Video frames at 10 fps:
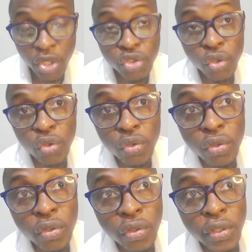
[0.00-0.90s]
So
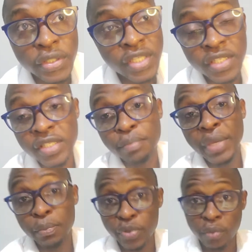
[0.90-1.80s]
this is a
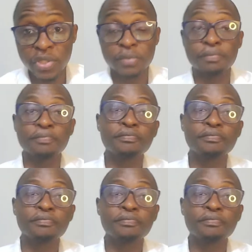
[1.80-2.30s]
big problem